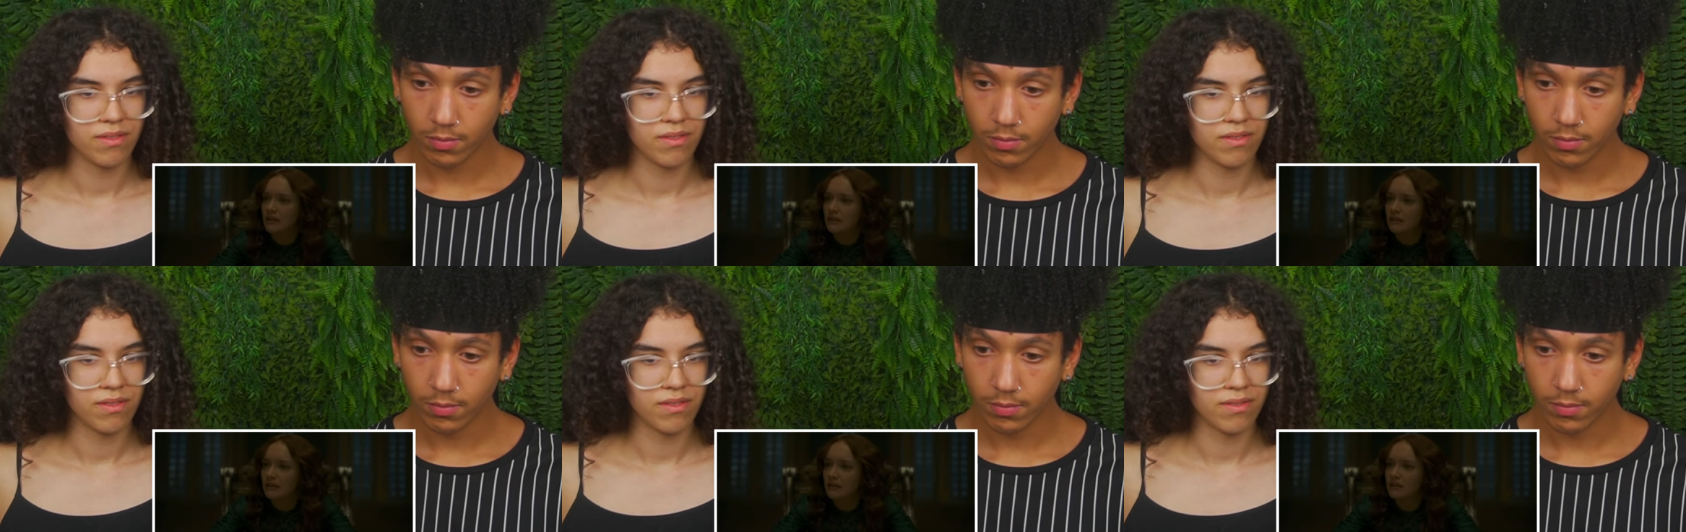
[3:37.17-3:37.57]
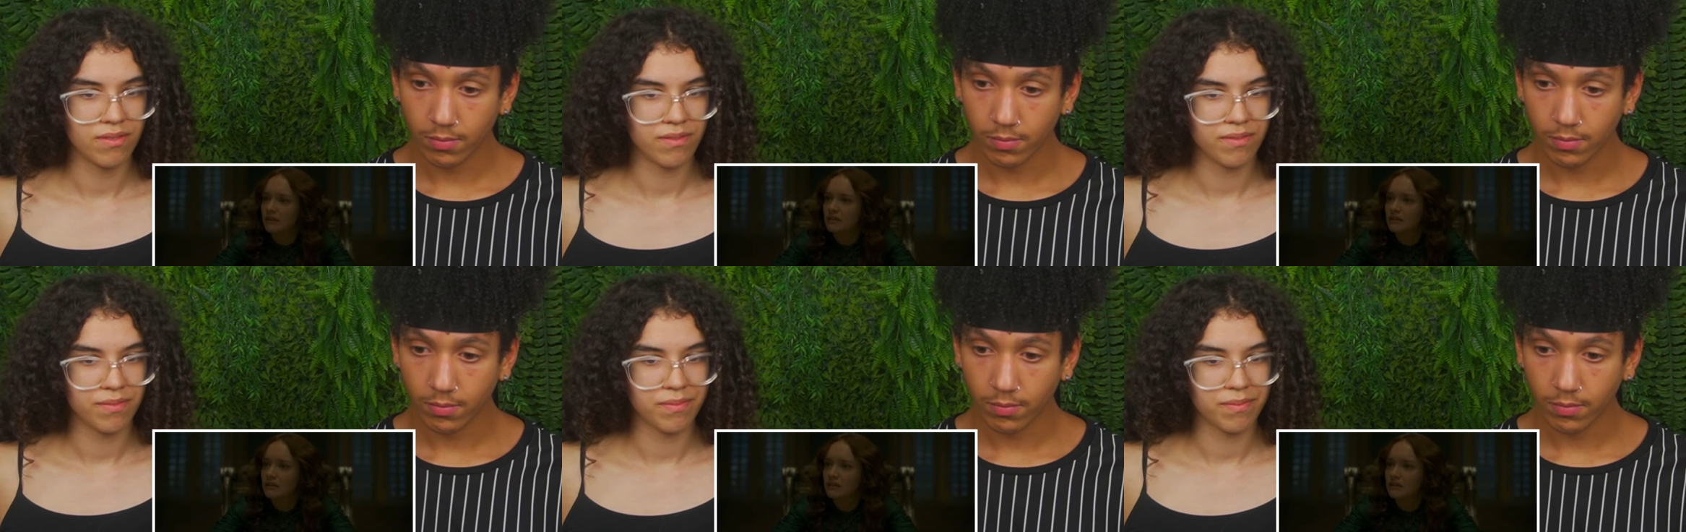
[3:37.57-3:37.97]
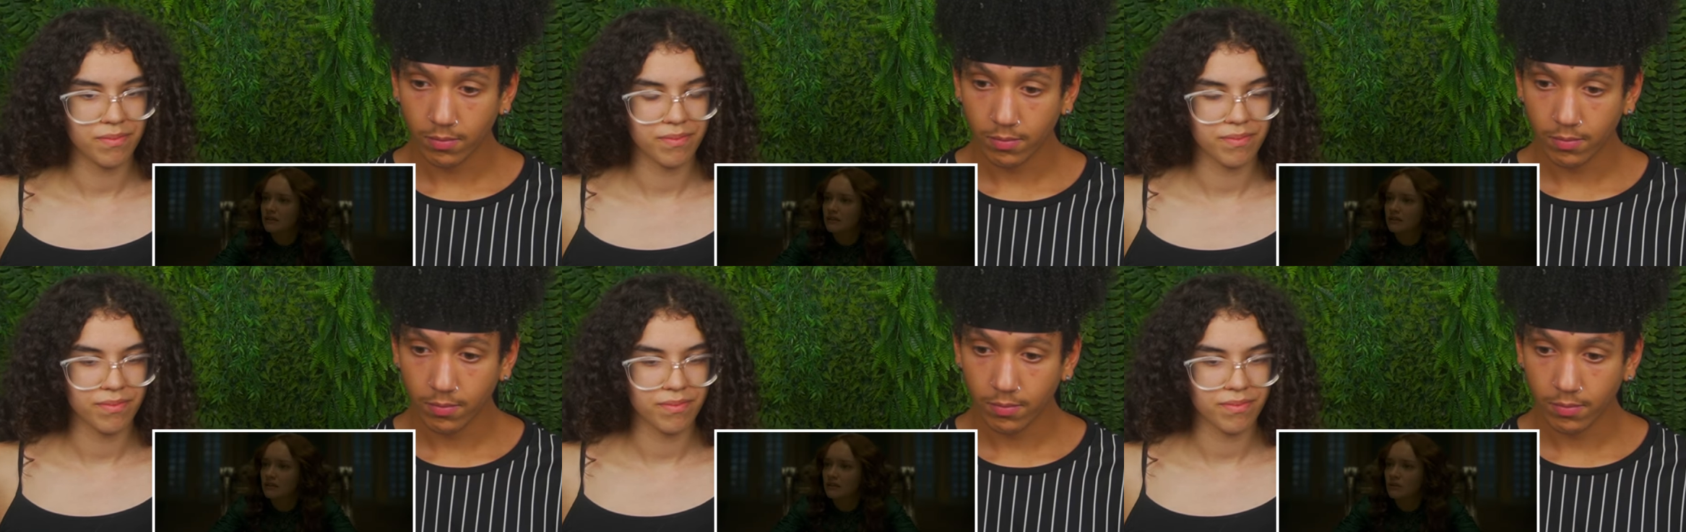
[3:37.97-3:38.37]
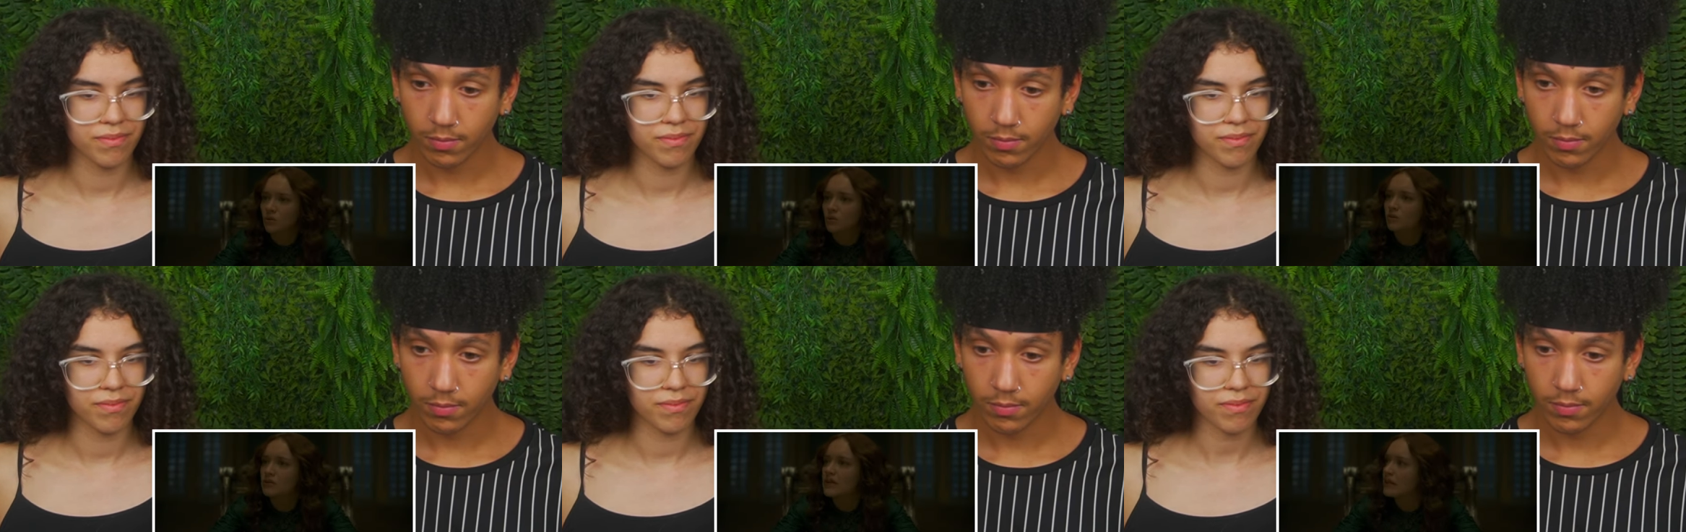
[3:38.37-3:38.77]
Speaker 1: the knee.
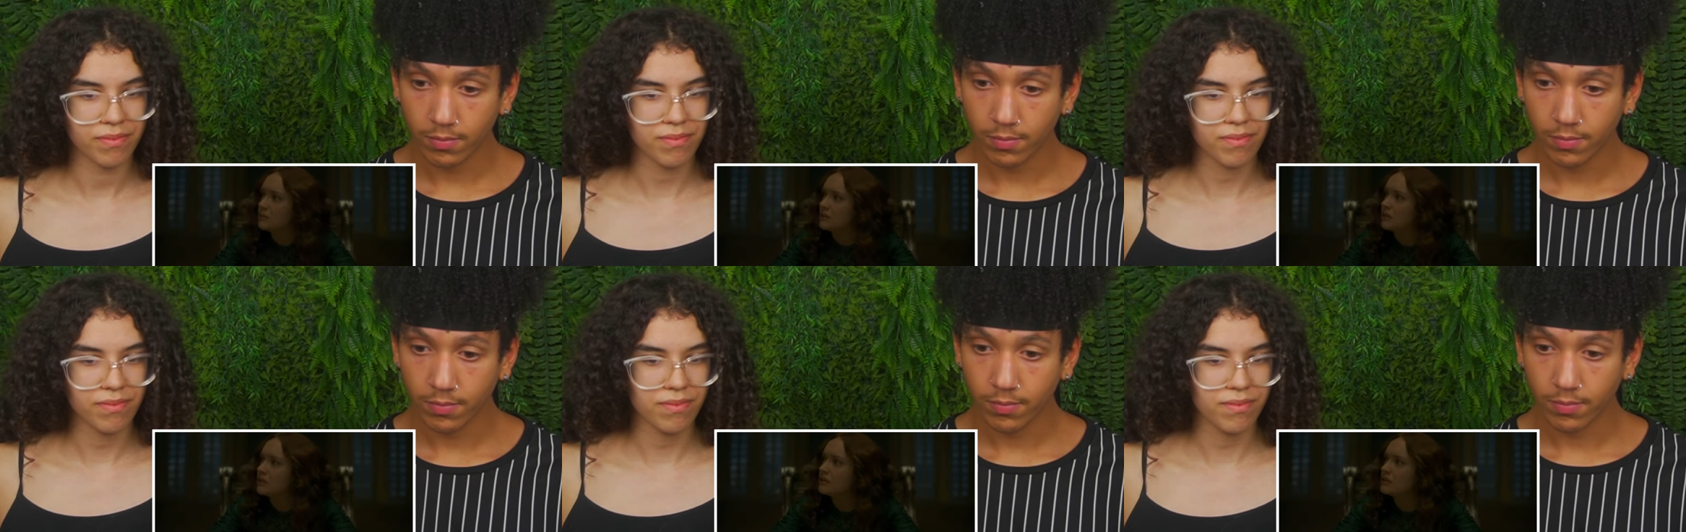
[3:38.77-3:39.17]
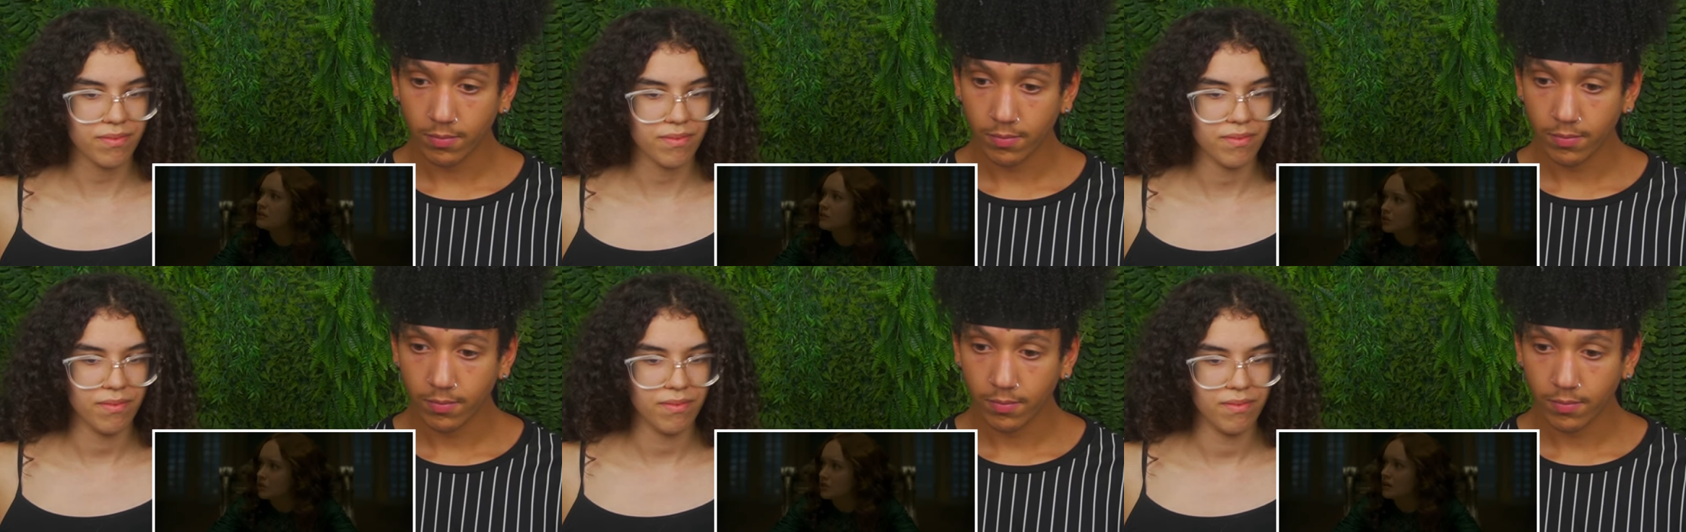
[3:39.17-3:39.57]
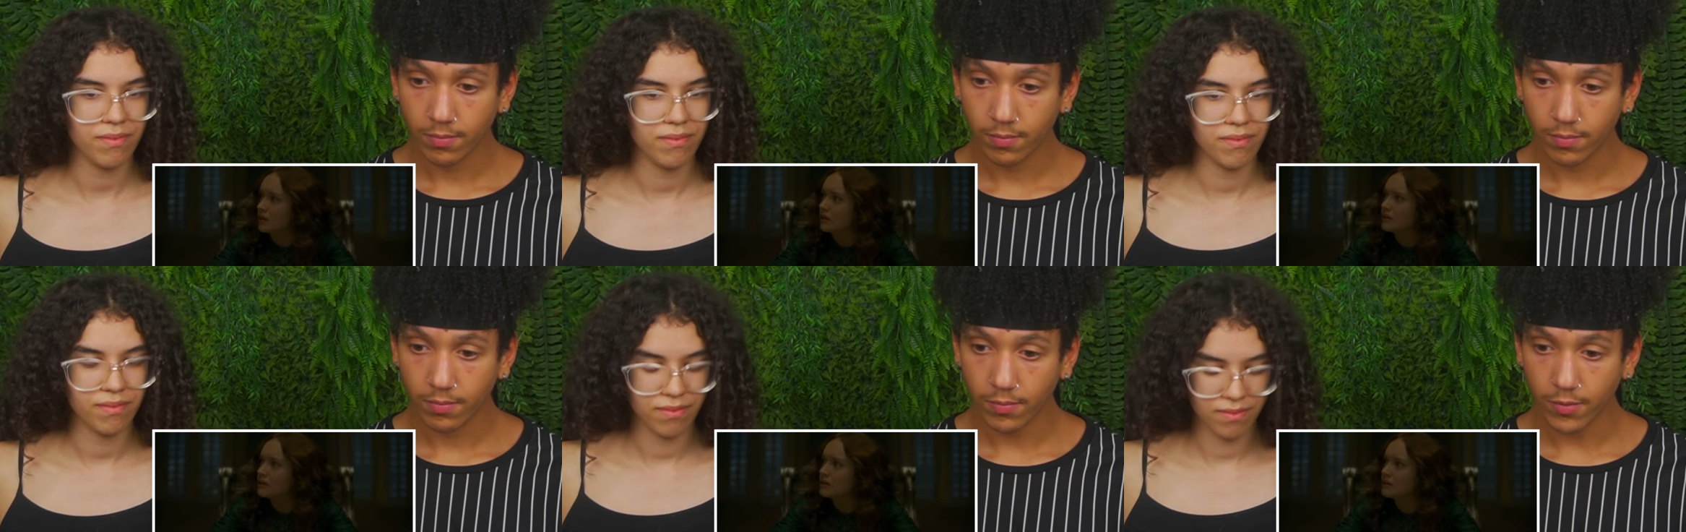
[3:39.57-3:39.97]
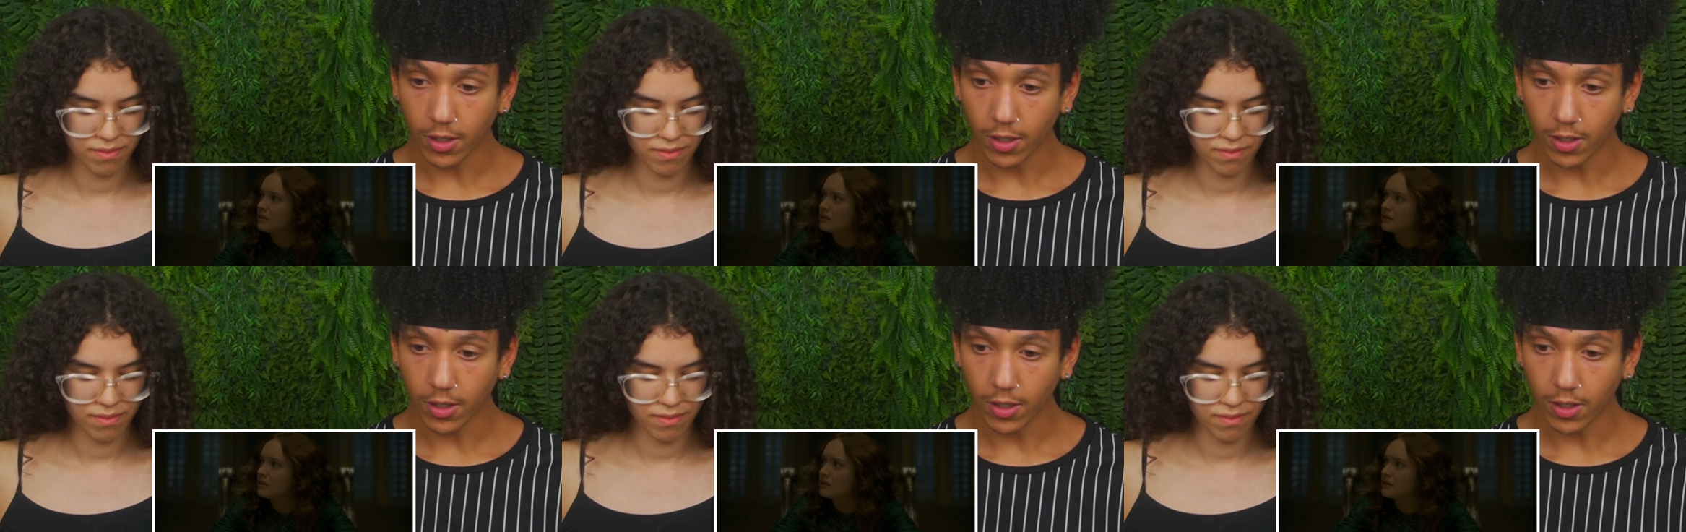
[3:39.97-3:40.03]
Nor will Daemon, which you know.